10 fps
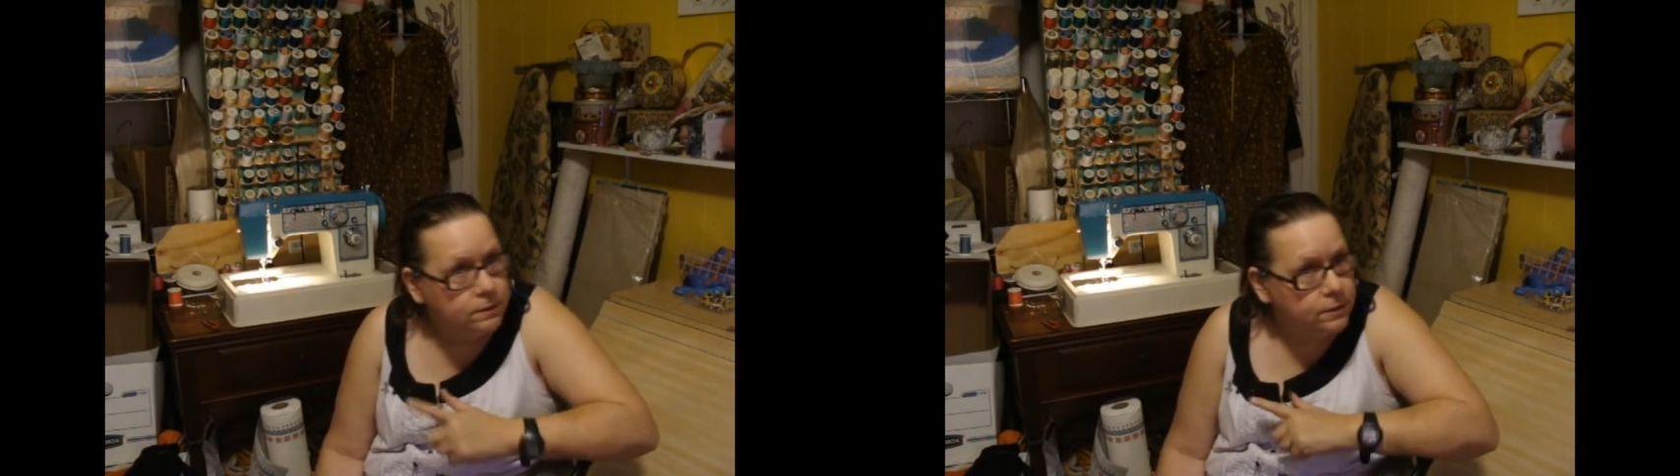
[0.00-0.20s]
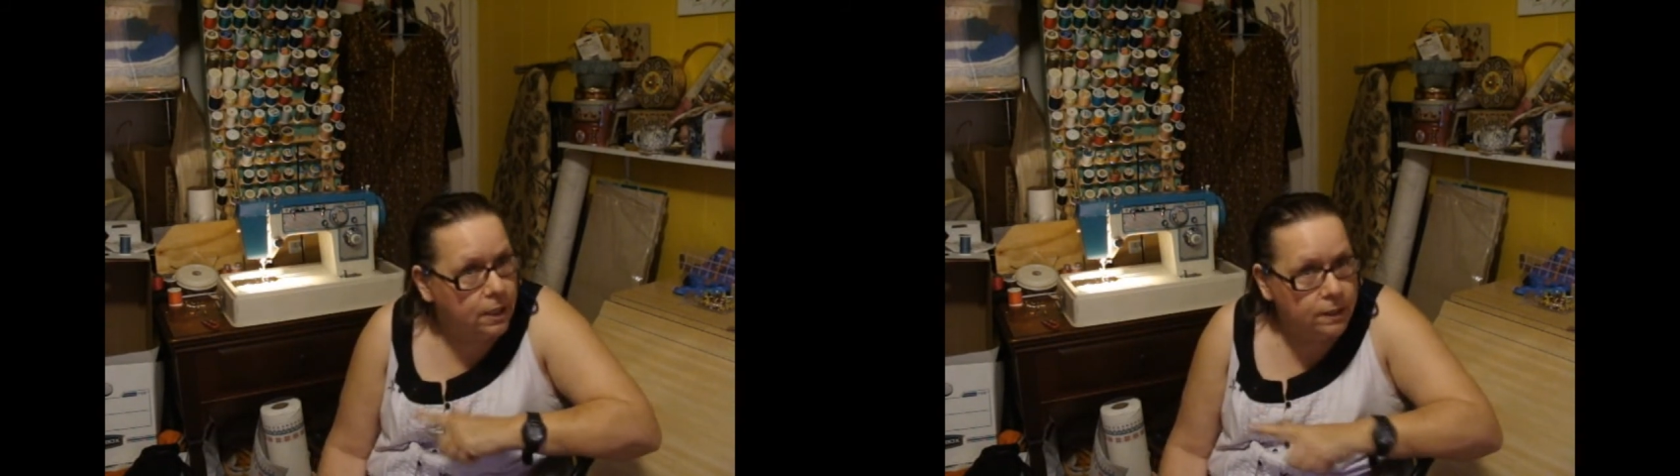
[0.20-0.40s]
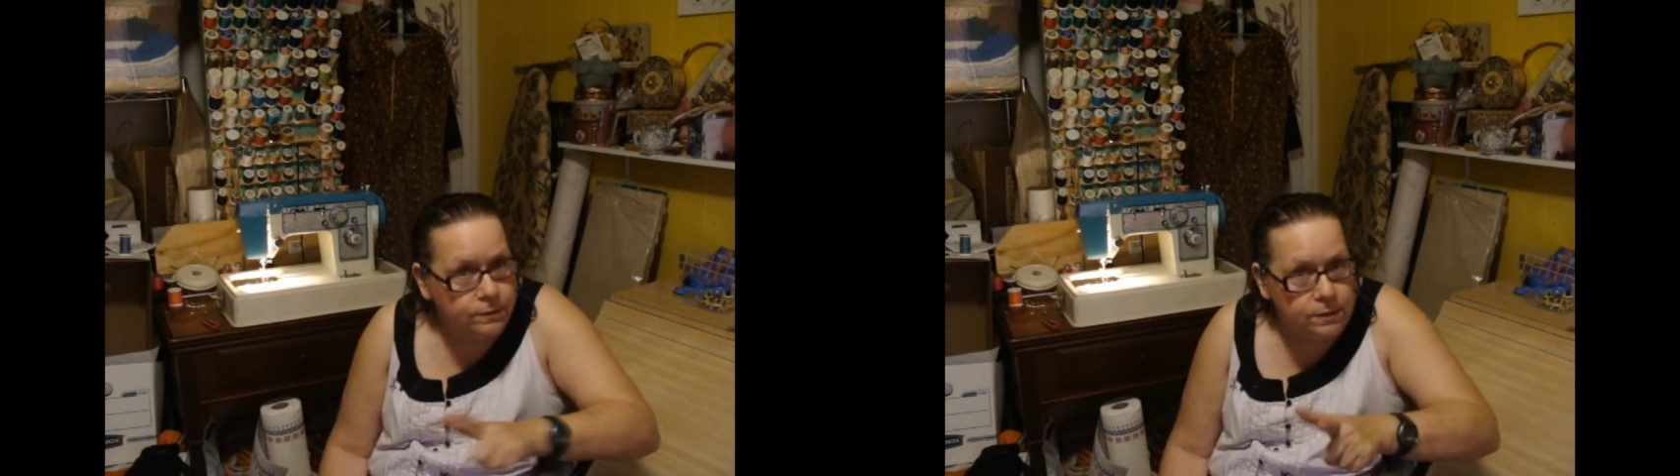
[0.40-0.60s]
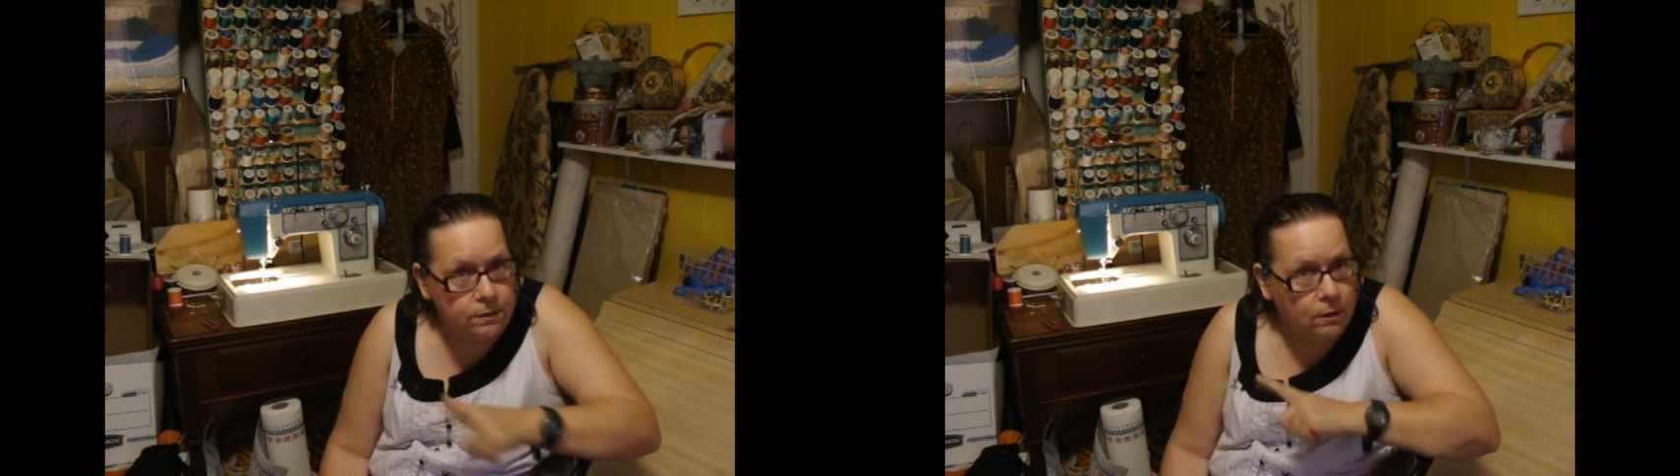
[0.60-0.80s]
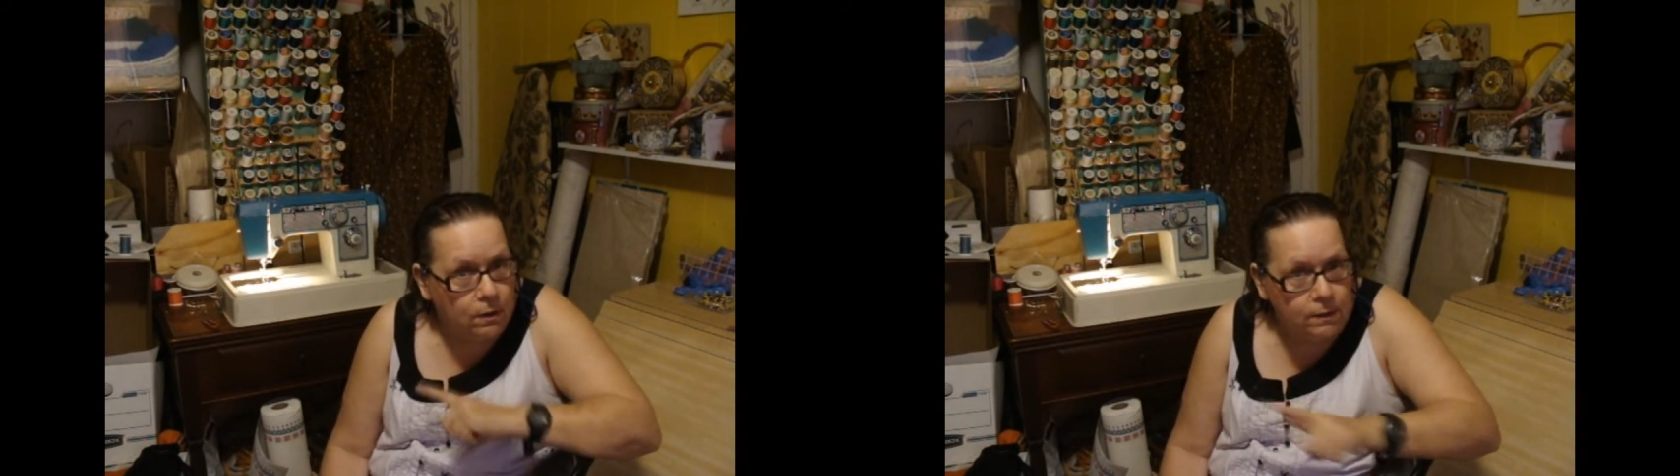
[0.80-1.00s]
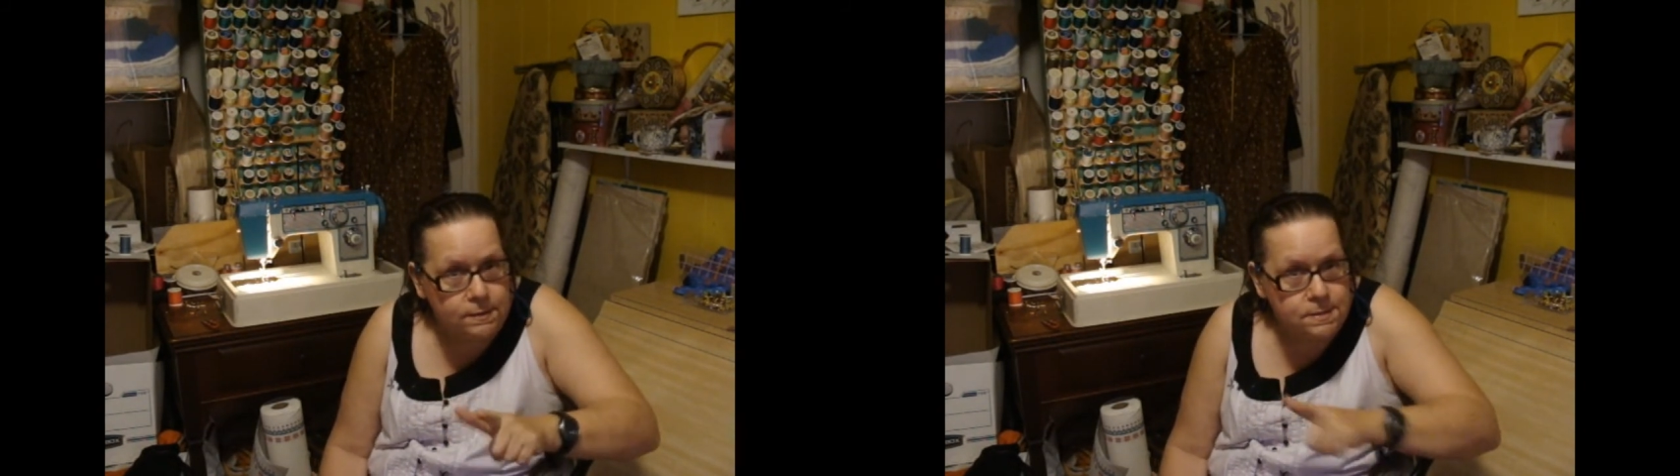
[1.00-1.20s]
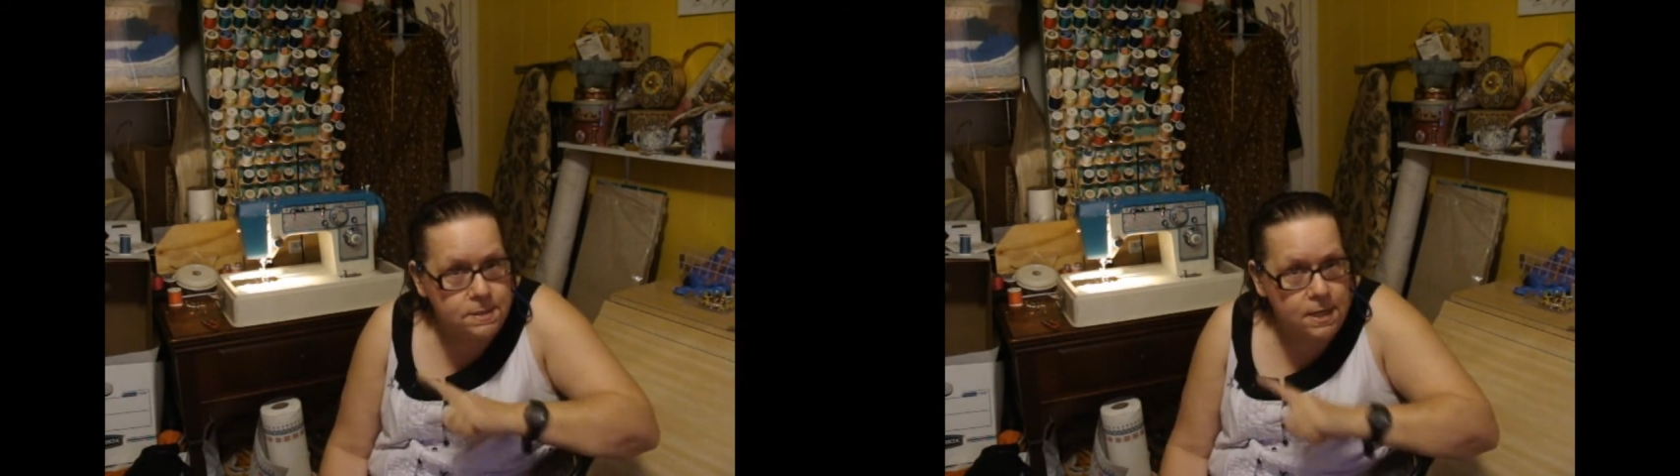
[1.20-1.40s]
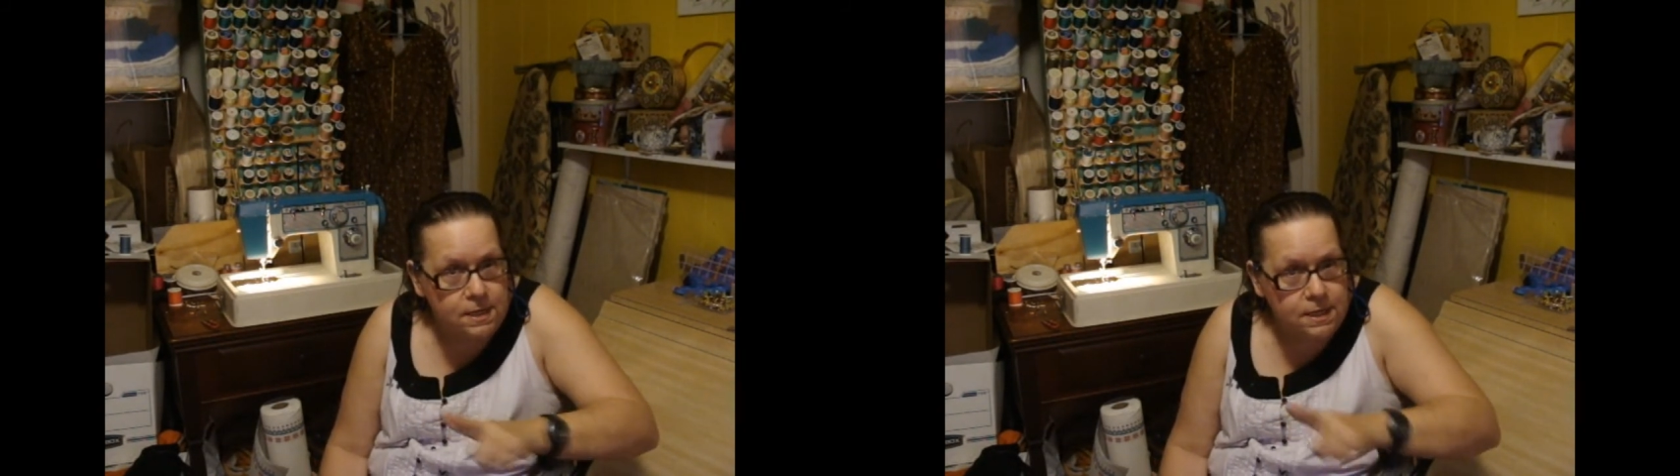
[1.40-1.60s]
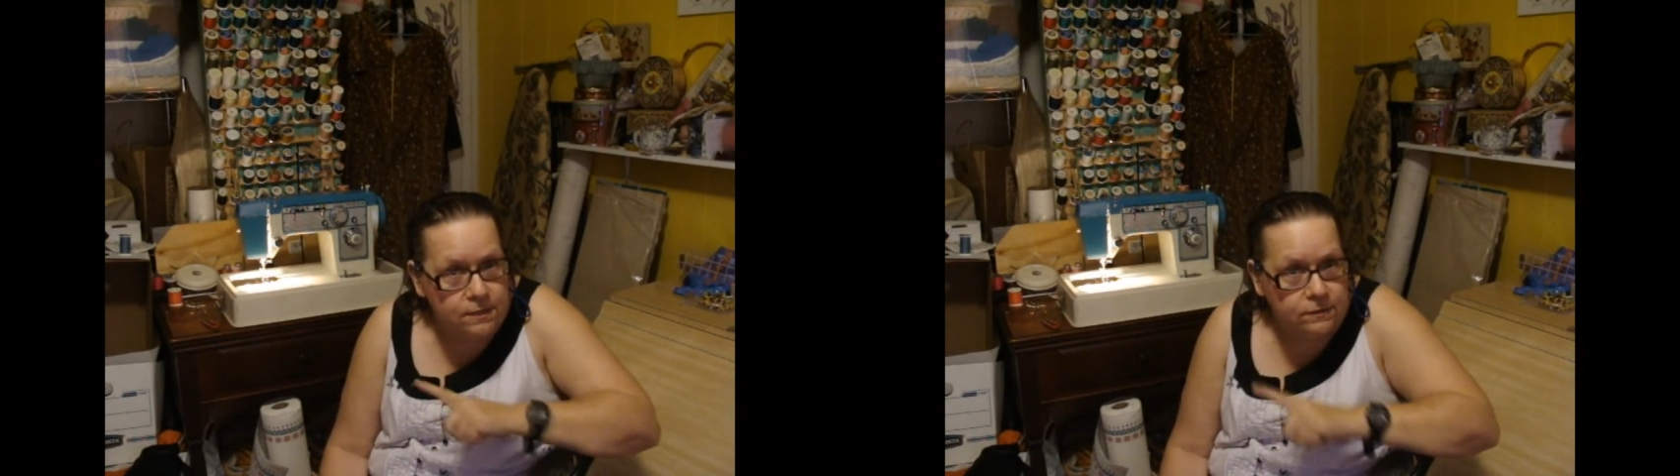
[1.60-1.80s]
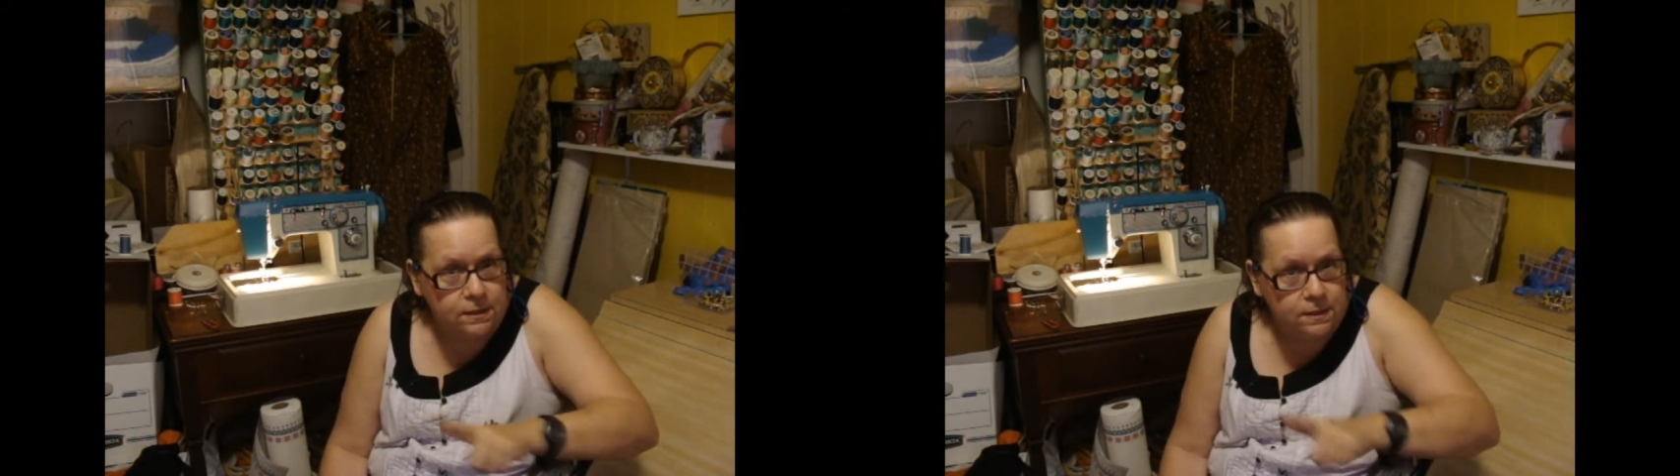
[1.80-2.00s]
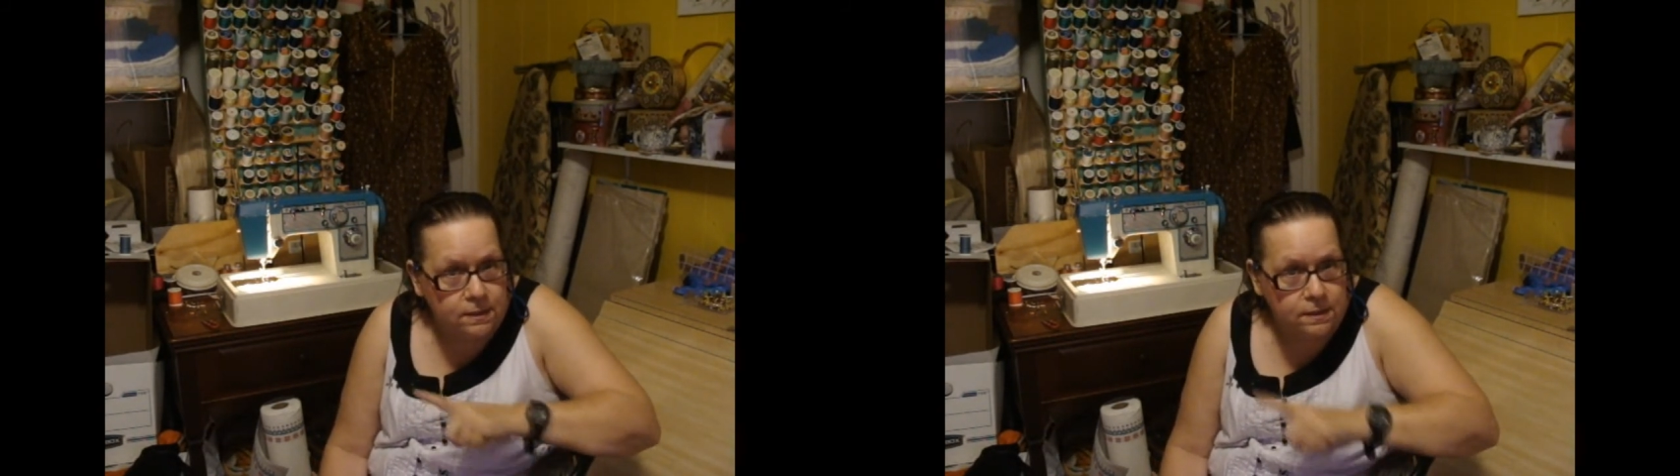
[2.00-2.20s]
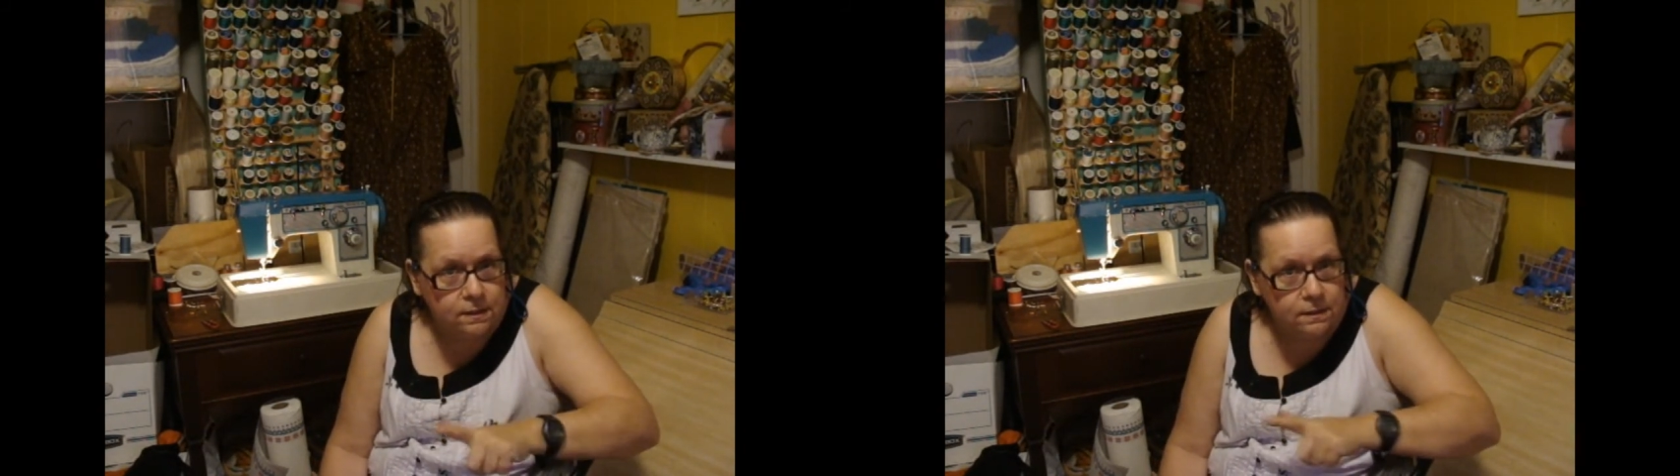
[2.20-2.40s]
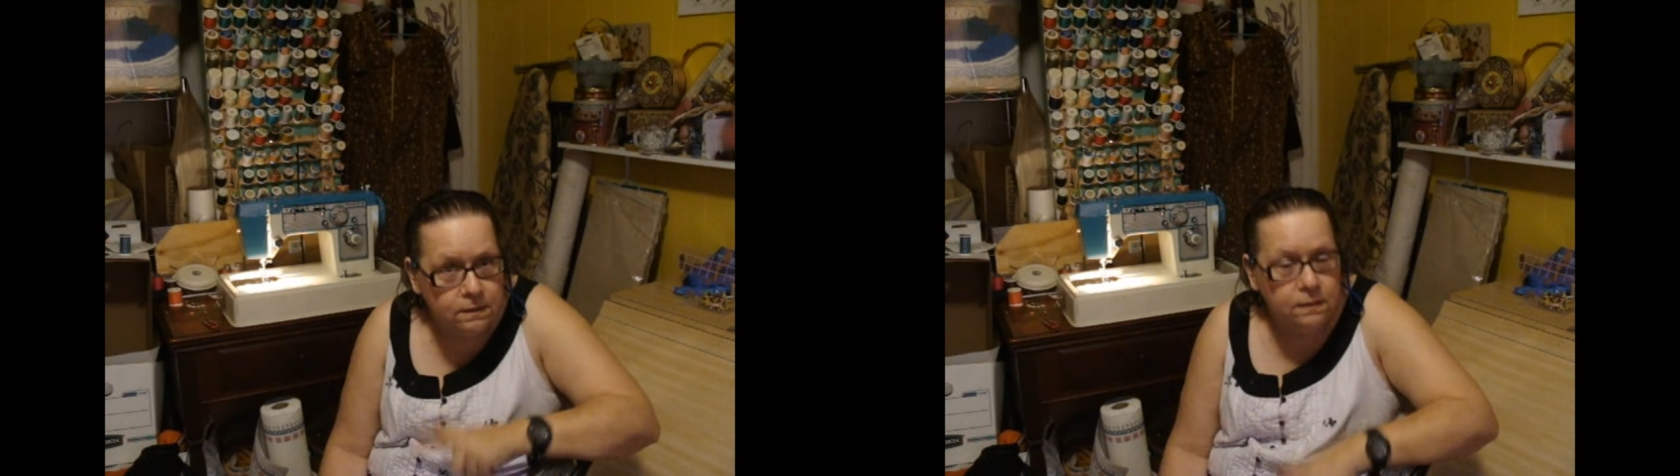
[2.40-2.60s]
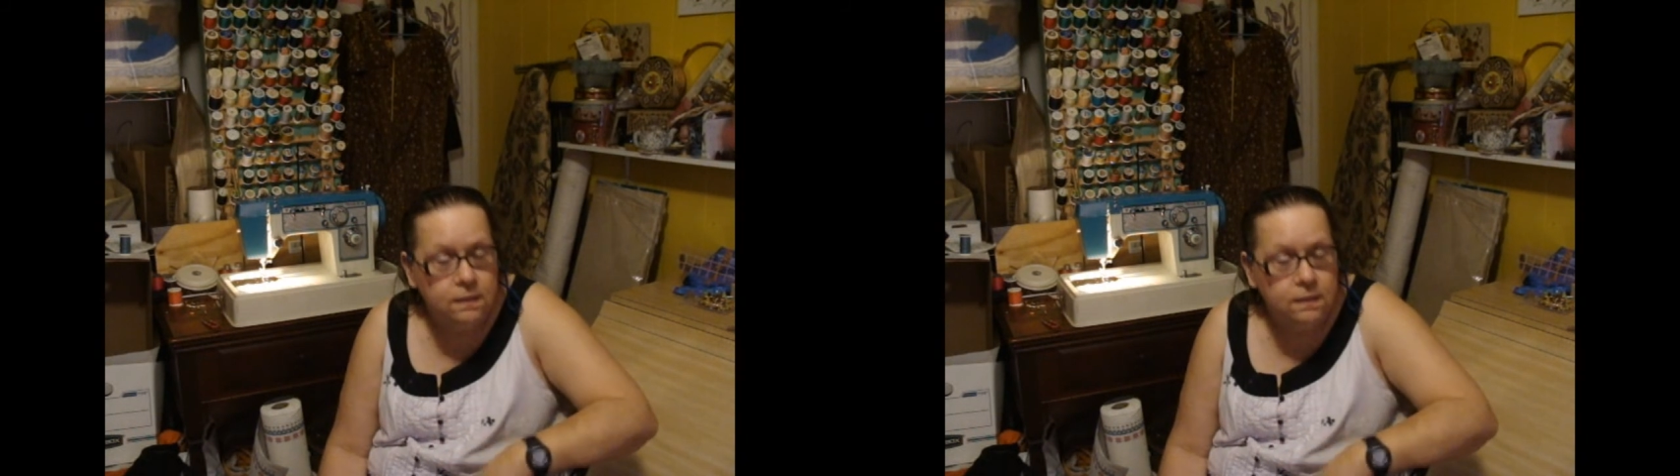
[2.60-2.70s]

Doesn't cost anything.